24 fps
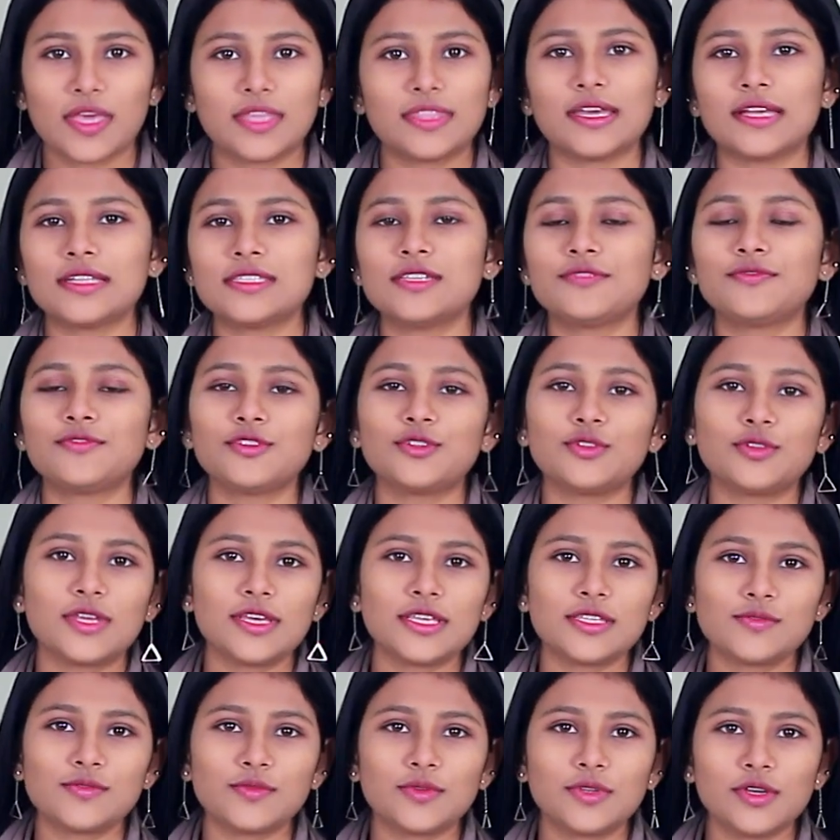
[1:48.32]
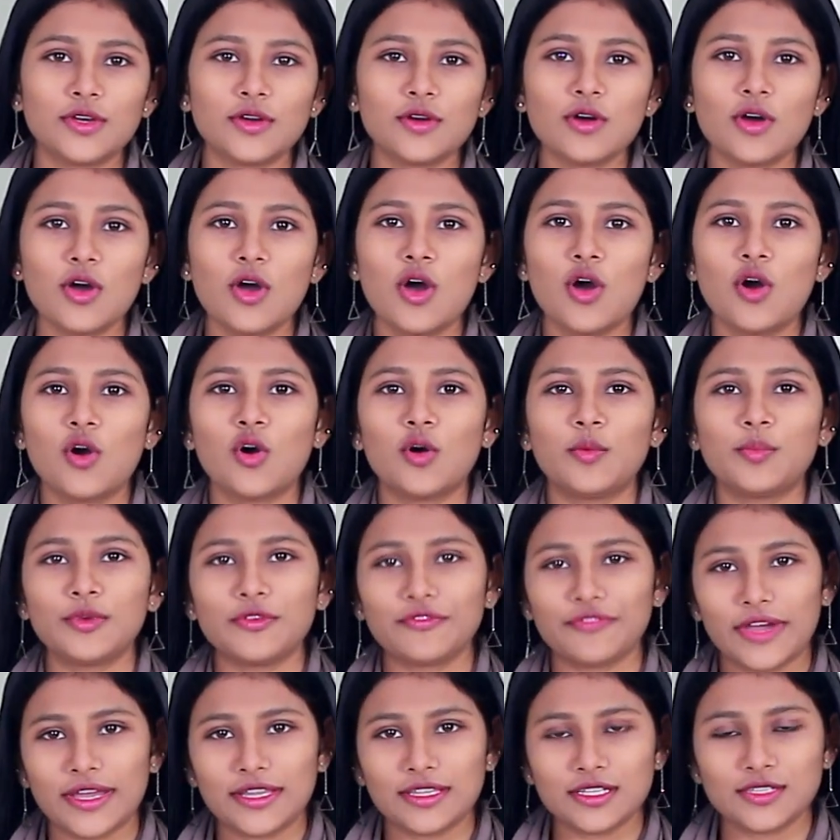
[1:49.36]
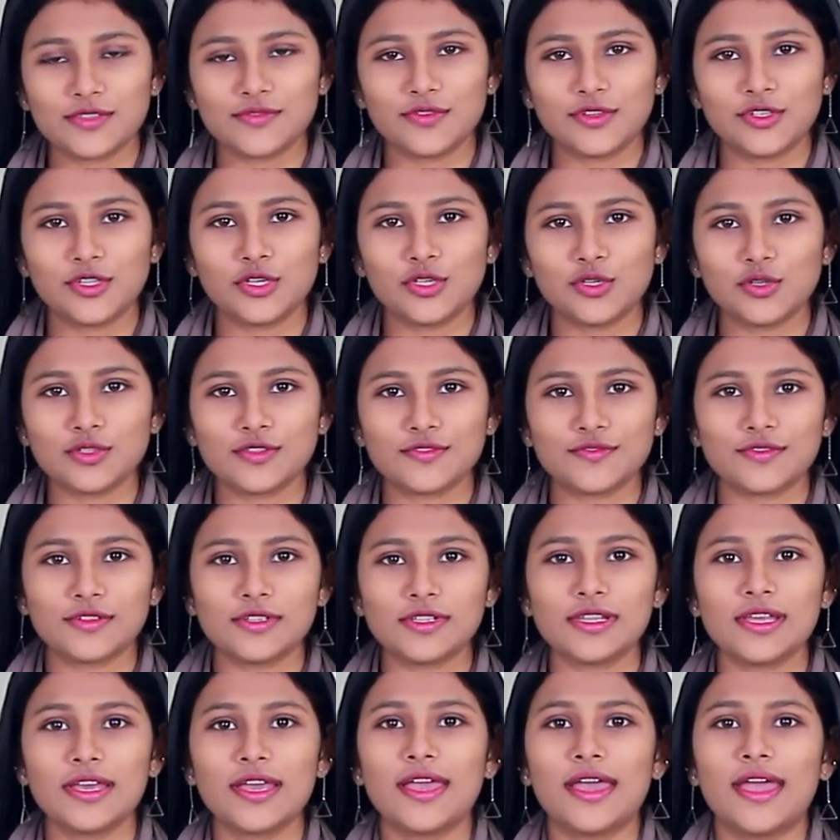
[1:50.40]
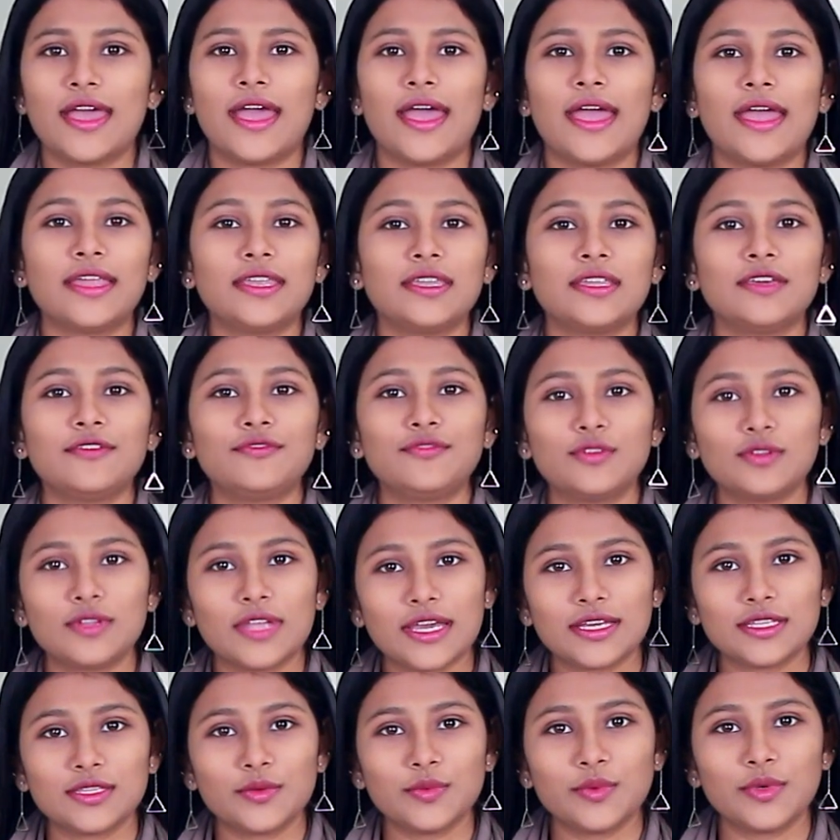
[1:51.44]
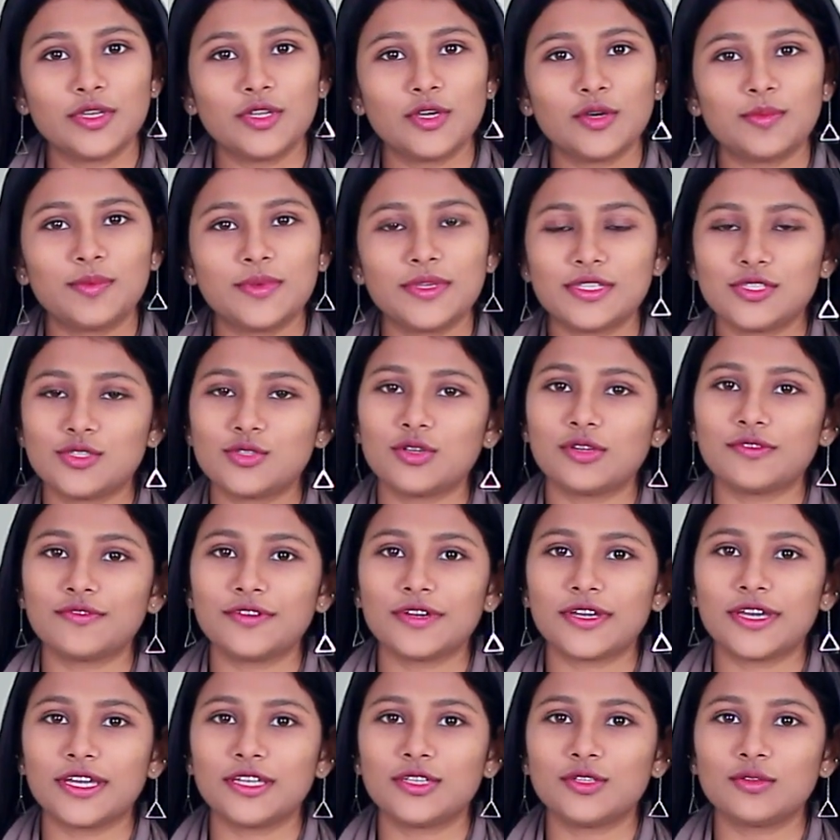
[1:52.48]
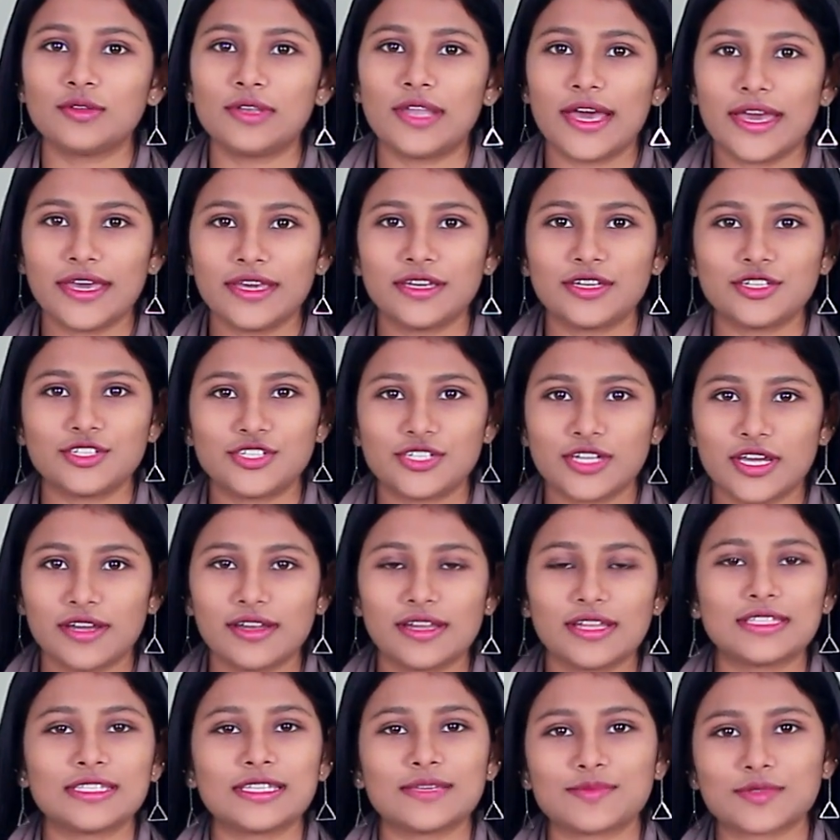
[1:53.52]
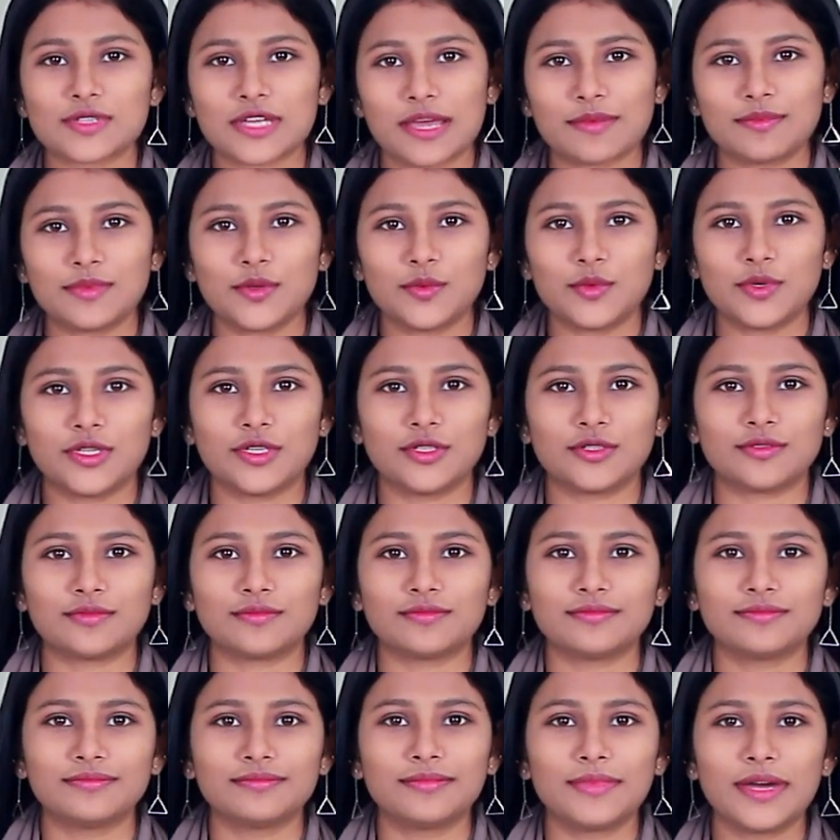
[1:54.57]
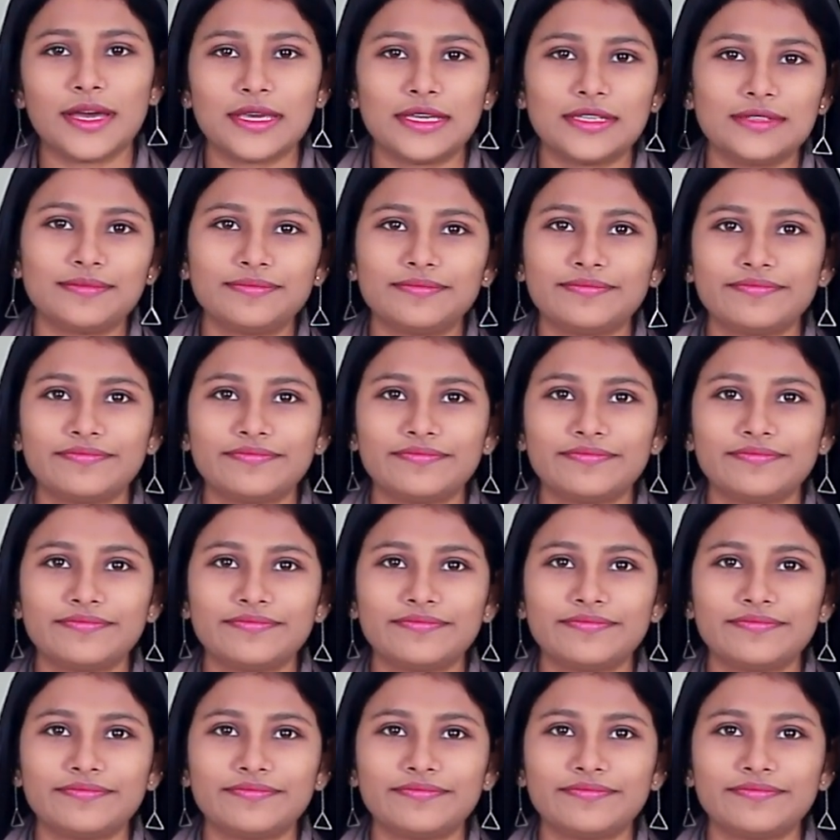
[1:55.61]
That's it for today's video. Hope you find this video useful, and if you like the video, please don't forget to like, share and subscribe the video. Bye.